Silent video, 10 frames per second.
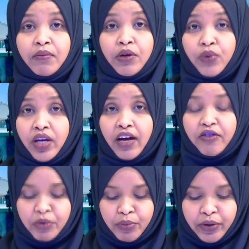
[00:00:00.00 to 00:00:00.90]
But we have
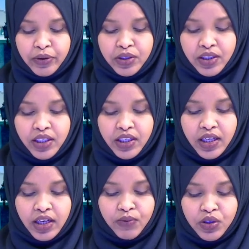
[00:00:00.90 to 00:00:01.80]
prepared
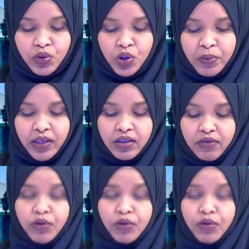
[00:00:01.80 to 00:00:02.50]
a retrospective